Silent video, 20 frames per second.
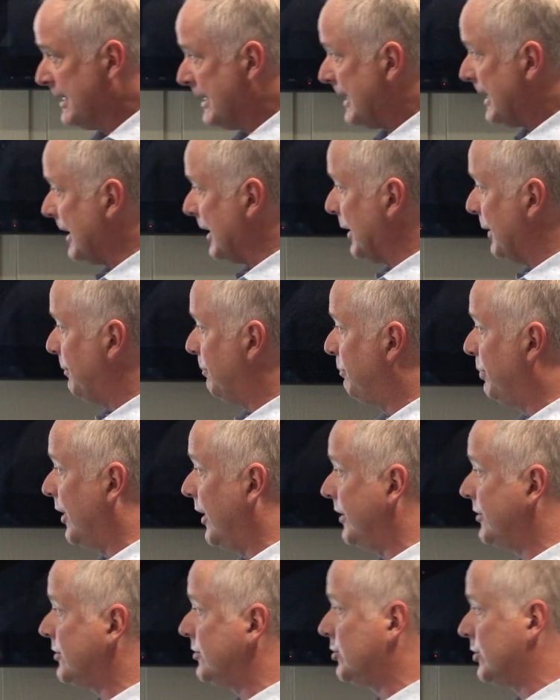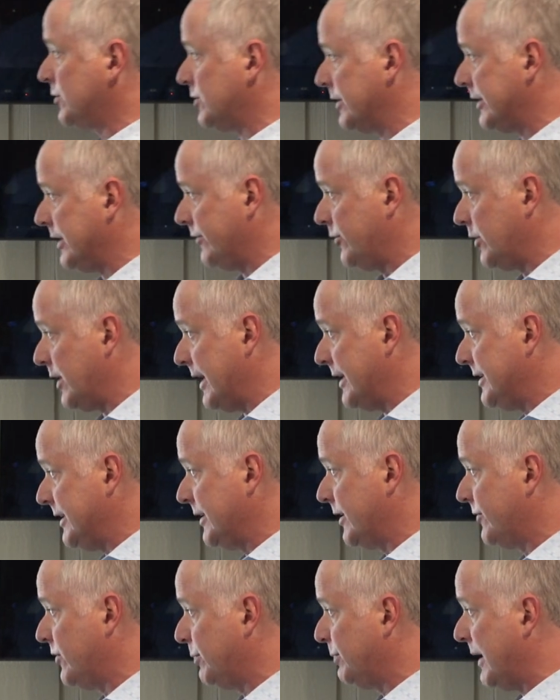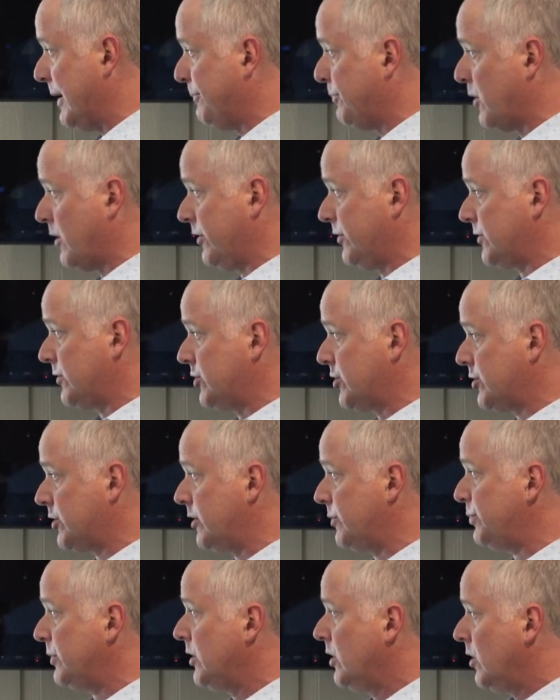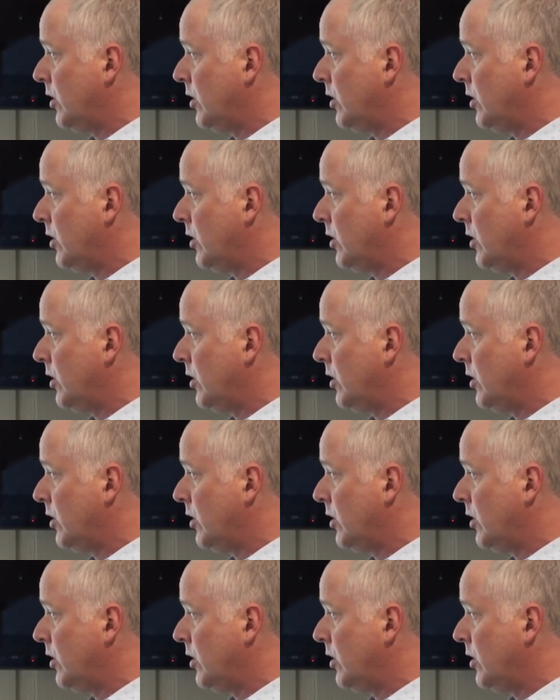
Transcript: But just to give you an idea of the bipartisanship,